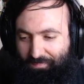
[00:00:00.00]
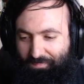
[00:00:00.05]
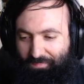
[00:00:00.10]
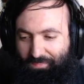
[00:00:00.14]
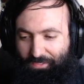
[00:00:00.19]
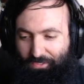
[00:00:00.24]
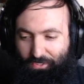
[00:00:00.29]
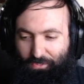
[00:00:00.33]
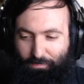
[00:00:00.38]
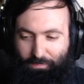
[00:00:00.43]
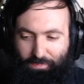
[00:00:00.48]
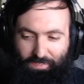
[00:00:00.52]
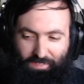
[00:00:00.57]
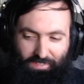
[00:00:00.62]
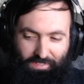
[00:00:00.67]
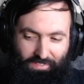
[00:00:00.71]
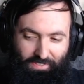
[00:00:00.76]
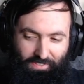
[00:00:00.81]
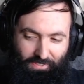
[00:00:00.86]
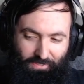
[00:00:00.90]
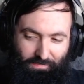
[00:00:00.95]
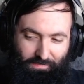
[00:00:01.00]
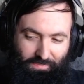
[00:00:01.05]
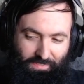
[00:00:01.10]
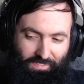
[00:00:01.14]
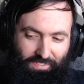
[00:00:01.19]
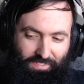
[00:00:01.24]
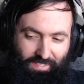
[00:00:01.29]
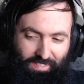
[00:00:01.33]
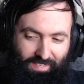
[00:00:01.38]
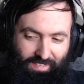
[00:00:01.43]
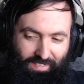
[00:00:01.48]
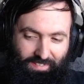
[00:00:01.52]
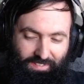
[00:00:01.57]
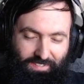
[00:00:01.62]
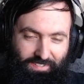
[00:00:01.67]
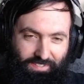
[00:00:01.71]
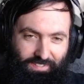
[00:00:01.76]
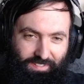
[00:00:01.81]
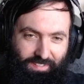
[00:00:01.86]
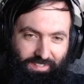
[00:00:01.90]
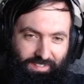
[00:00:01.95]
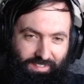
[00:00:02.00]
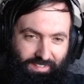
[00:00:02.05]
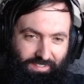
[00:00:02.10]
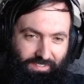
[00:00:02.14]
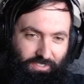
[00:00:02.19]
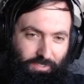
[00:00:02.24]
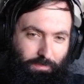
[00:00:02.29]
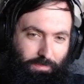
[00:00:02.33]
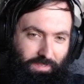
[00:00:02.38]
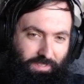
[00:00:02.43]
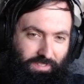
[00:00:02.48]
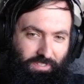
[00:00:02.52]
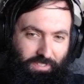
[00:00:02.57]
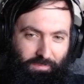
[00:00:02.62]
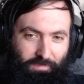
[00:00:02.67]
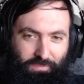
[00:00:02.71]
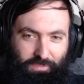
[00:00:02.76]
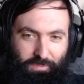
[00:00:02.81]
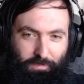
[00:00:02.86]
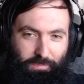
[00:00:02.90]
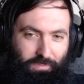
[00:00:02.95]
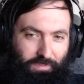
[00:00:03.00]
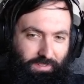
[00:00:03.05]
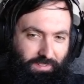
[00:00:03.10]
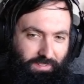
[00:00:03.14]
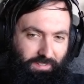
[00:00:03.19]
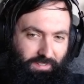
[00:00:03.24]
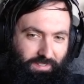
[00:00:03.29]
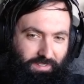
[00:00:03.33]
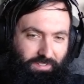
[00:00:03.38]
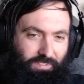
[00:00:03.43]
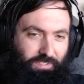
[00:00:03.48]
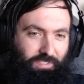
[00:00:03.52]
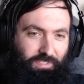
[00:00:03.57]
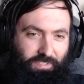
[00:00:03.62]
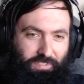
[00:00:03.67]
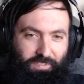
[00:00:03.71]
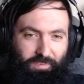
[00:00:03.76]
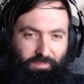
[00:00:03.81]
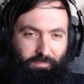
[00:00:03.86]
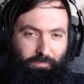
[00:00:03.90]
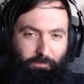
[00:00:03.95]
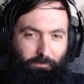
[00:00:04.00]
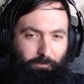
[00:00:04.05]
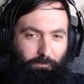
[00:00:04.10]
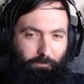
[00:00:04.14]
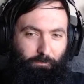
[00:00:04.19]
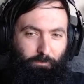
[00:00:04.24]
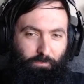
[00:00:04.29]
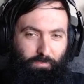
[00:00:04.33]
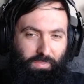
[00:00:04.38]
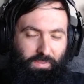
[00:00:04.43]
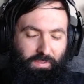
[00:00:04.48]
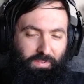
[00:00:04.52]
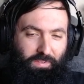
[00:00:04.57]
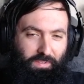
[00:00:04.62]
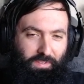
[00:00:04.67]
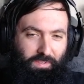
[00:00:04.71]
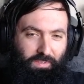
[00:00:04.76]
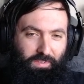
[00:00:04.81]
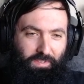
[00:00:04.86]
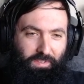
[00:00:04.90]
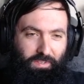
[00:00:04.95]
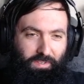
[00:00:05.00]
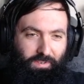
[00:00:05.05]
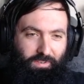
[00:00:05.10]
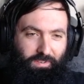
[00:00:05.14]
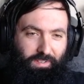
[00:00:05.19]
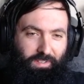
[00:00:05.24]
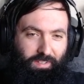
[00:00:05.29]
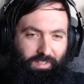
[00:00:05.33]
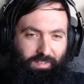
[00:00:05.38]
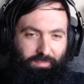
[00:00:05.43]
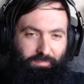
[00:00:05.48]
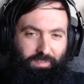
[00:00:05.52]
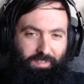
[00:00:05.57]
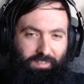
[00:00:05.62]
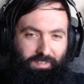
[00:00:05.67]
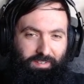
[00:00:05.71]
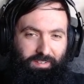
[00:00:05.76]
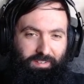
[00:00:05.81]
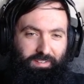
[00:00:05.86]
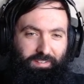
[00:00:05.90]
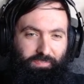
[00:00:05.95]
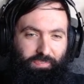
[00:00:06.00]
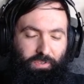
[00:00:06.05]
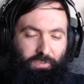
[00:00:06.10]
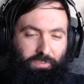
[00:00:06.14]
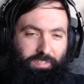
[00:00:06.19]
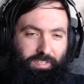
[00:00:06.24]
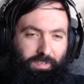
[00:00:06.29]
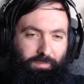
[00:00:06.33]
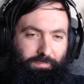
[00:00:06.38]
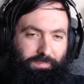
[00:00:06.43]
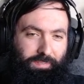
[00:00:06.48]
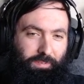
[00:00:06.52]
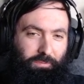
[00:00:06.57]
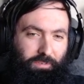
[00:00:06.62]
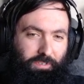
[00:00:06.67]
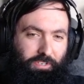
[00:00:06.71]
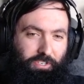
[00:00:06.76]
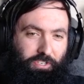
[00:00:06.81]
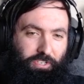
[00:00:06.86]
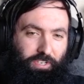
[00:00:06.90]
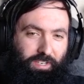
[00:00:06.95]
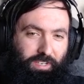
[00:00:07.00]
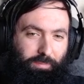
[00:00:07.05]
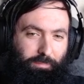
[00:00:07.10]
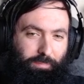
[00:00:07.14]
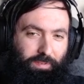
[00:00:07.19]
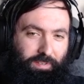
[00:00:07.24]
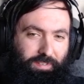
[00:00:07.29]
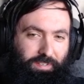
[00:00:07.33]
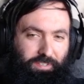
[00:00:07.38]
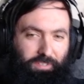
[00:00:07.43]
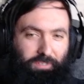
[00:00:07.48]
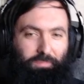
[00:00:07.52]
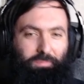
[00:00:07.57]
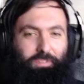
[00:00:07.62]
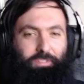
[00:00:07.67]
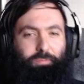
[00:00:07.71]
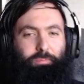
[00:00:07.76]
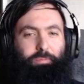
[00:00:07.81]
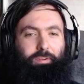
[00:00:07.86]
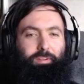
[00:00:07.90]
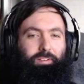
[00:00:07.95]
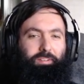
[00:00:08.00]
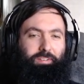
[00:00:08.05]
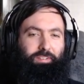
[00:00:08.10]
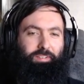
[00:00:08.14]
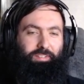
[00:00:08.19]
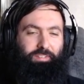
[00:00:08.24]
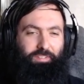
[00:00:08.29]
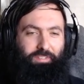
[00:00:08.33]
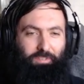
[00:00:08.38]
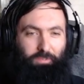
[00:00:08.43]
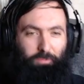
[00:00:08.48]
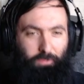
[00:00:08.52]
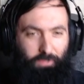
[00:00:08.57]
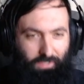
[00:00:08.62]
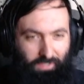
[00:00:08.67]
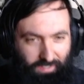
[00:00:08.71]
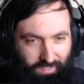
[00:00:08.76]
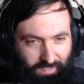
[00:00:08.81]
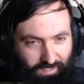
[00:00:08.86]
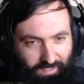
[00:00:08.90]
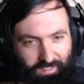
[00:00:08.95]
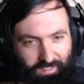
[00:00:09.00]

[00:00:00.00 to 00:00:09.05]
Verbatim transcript: Those P-coms, Sag. Yeah, those P-coms are pretty nice. Well, I mean, if you tempt it with shitty P-coms, it's probably not gonna work.